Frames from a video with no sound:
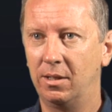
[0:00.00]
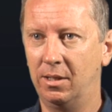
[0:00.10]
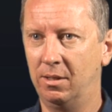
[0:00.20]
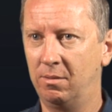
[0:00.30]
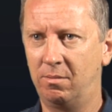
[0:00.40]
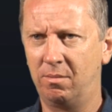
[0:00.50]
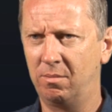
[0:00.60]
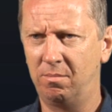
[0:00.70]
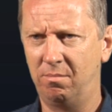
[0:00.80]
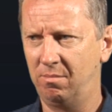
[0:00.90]
in
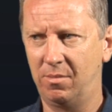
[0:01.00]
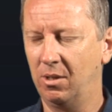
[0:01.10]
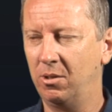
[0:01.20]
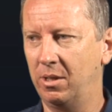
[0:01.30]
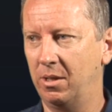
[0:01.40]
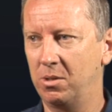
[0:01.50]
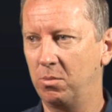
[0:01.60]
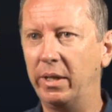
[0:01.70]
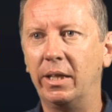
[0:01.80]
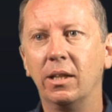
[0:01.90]
God knows
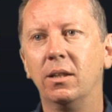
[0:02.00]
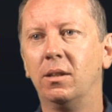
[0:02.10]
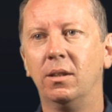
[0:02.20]
where.